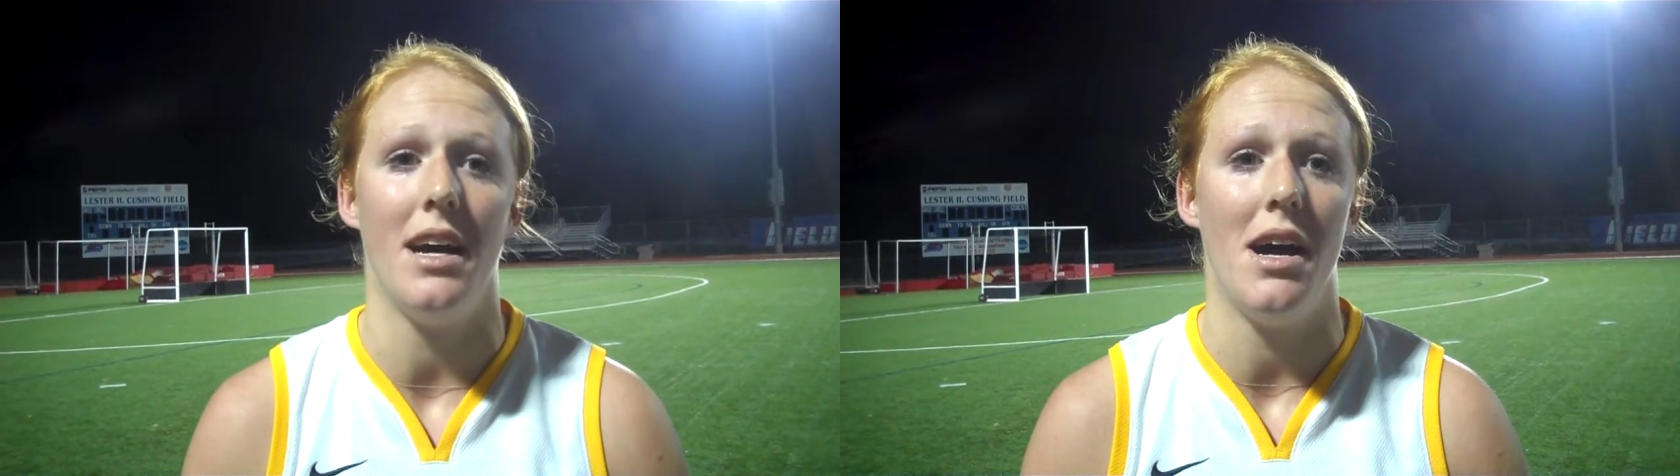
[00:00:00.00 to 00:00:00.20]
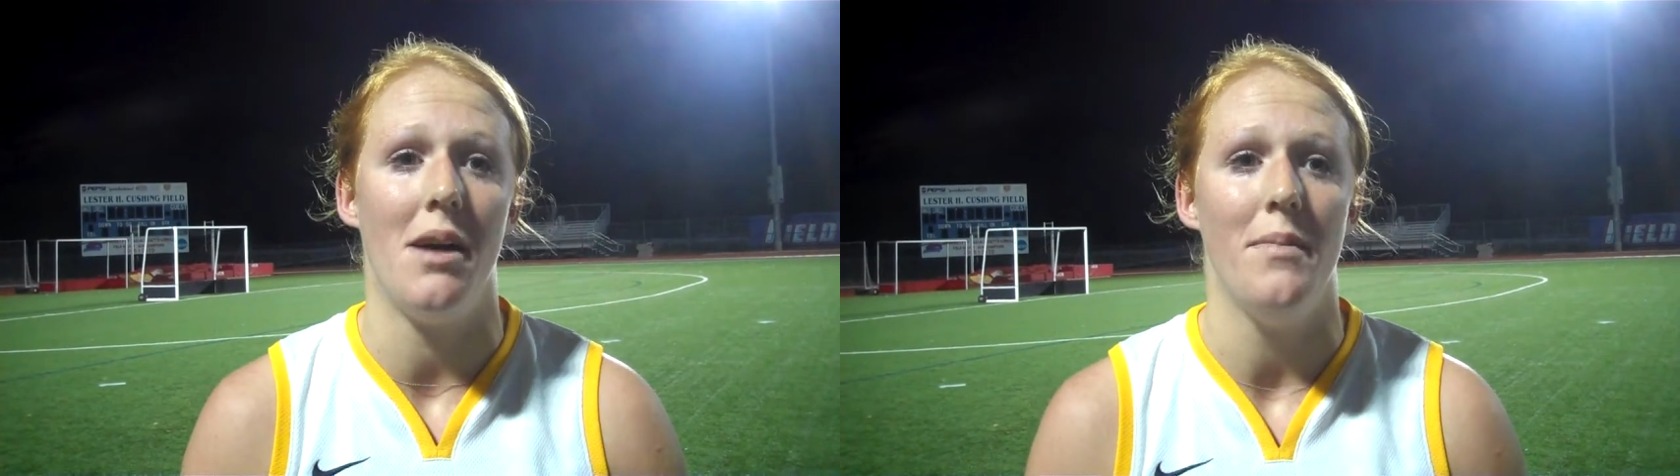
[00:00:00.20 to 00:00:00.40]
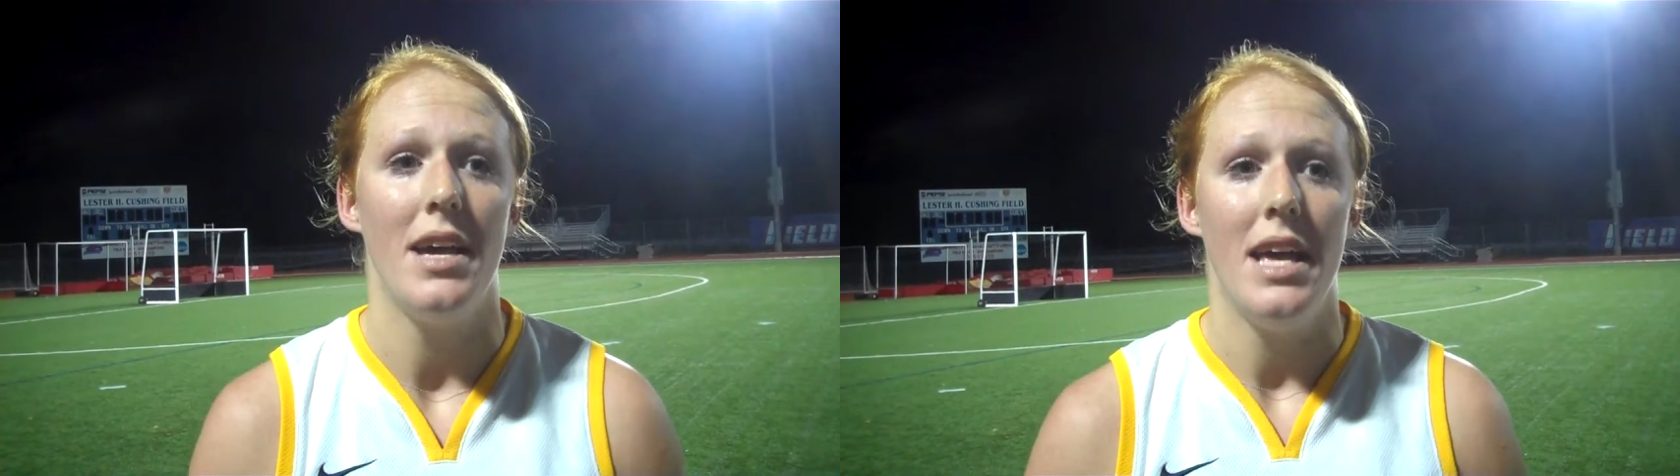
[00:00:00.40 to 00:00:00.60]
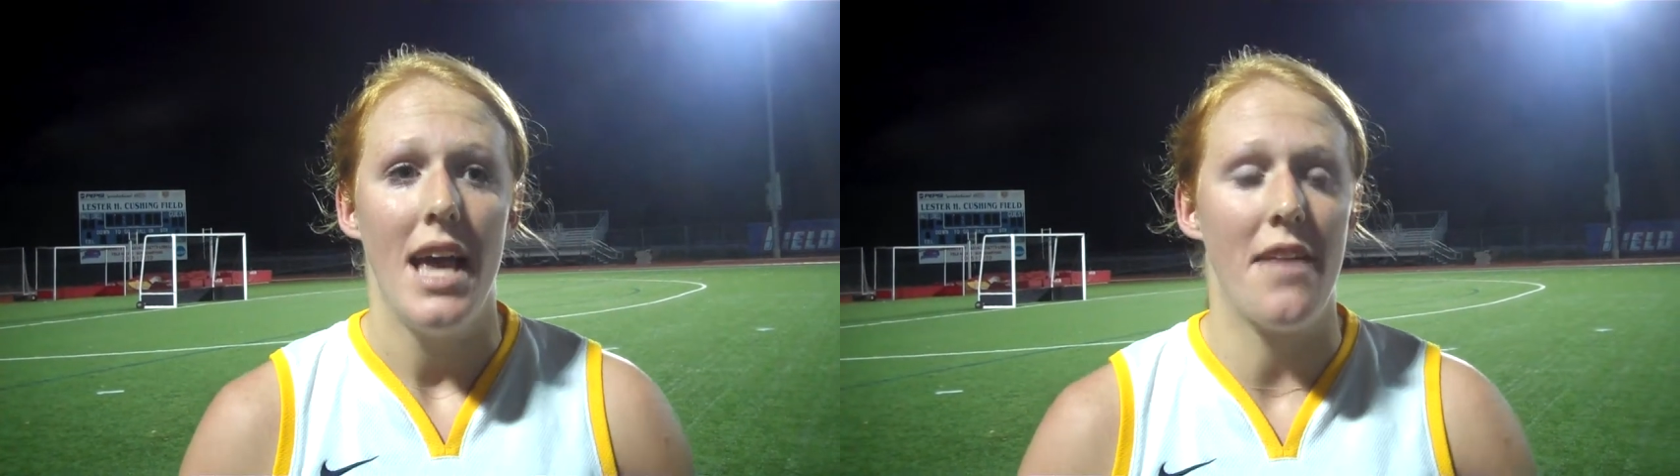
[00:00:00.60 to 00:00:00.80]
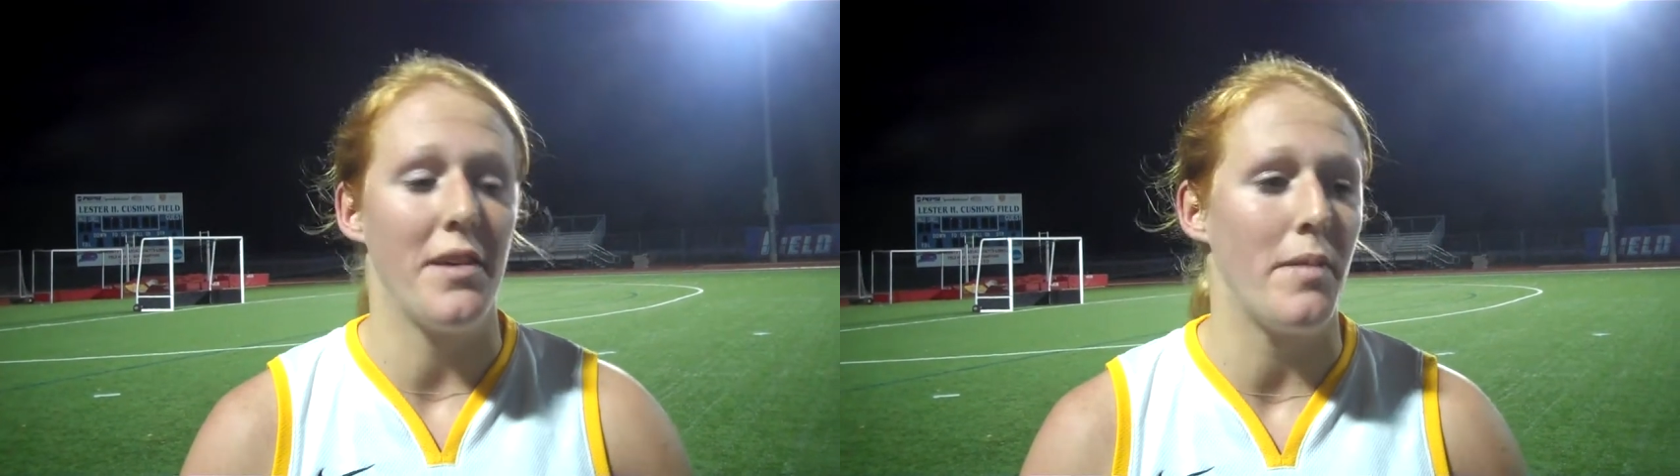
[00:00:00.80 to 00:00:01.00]

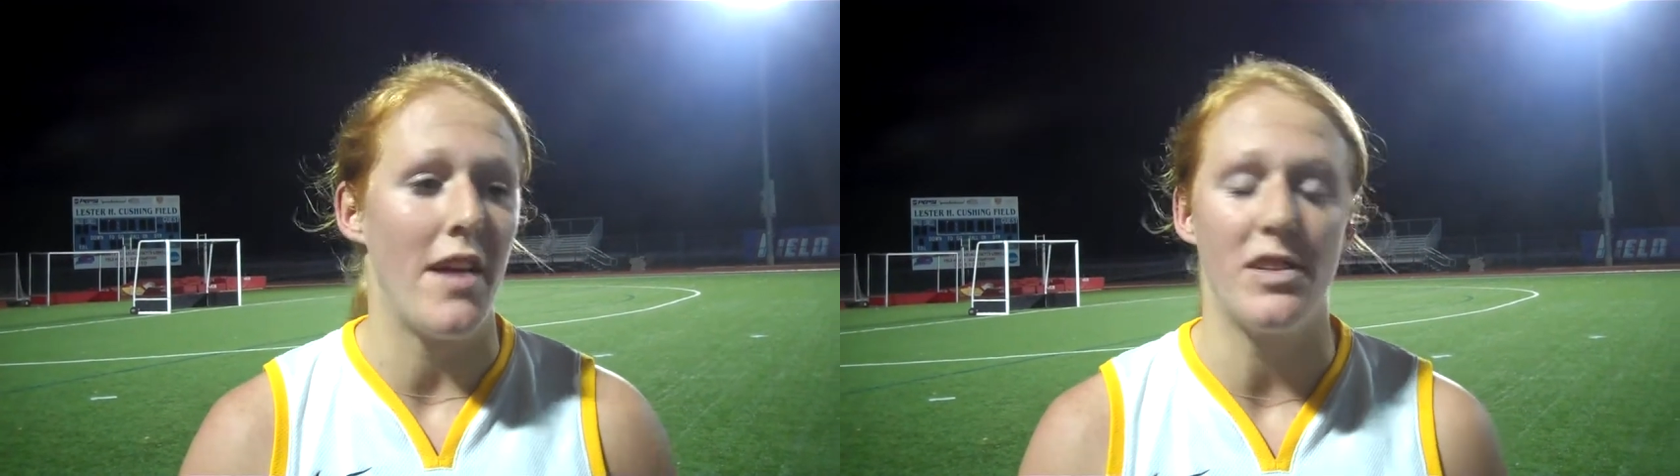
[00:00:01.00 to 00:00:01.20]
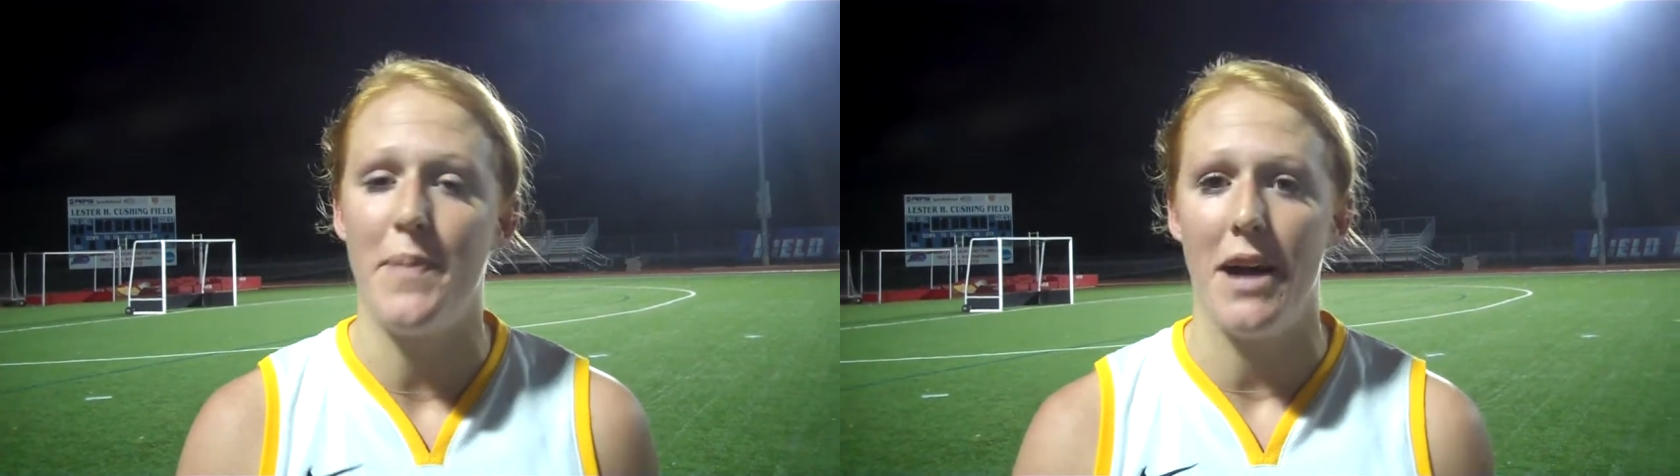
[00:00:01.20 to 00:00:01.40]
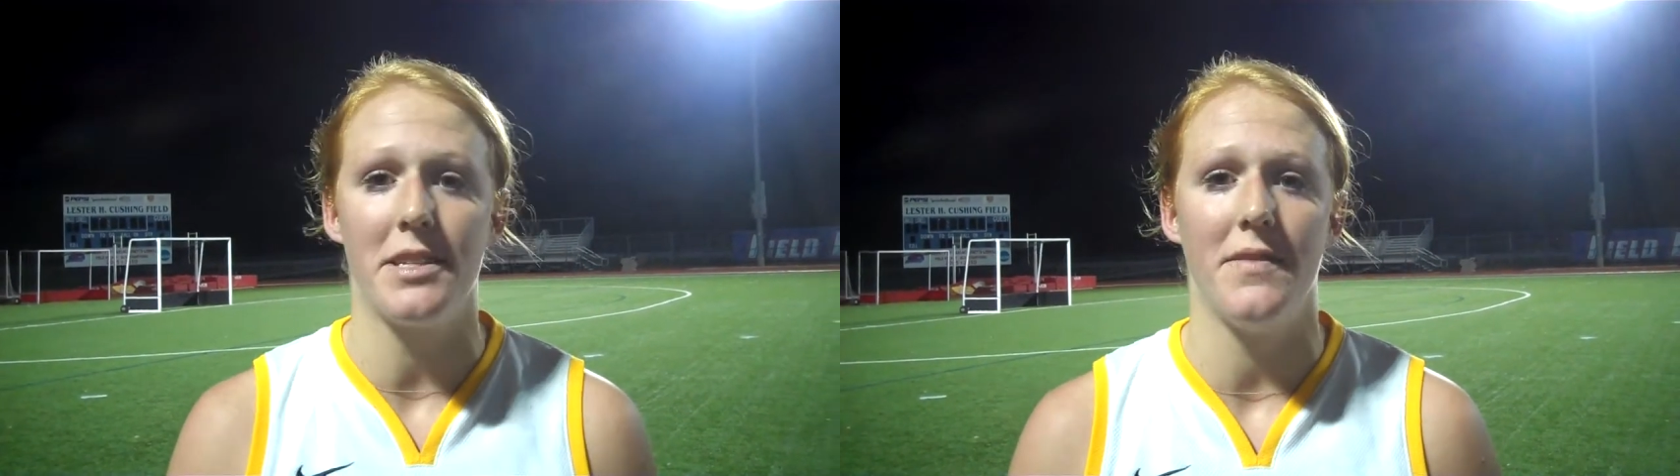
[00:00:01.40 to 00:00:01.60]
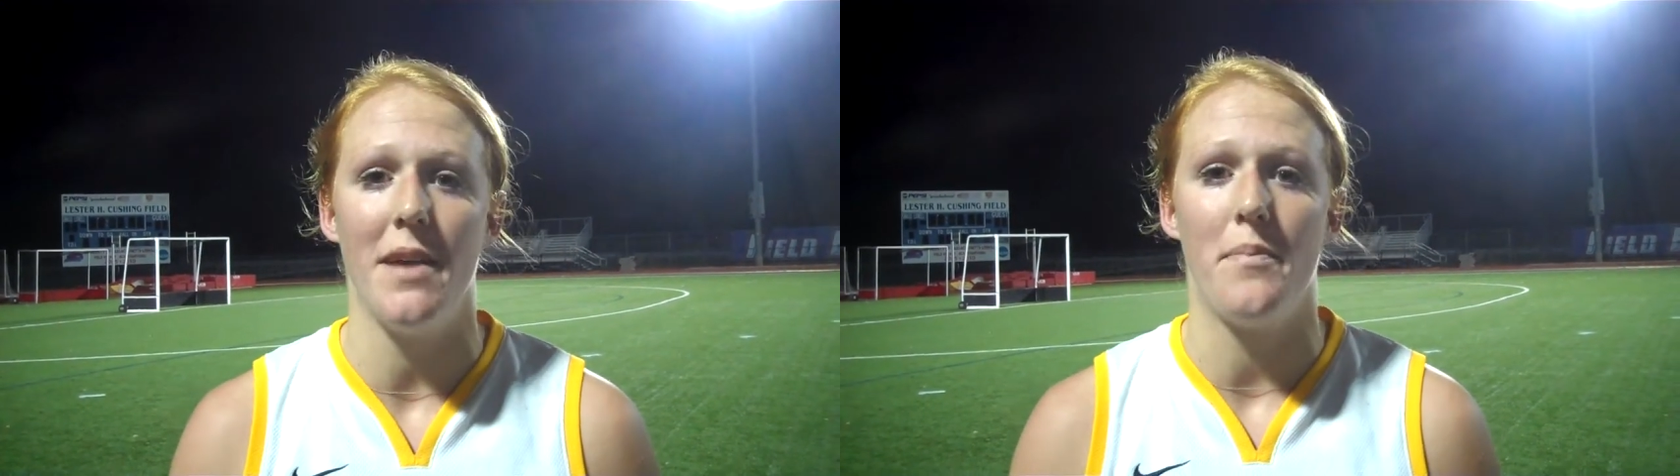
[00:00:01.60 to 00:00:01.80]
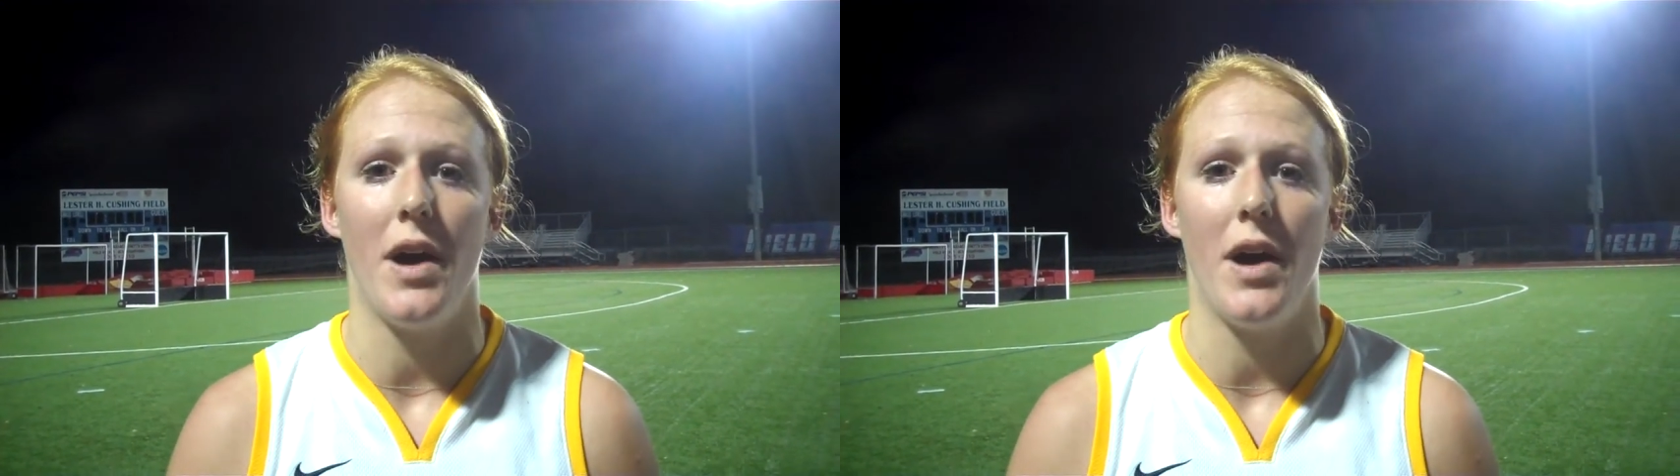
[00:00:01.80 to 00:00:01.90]
I think we have spouts of it,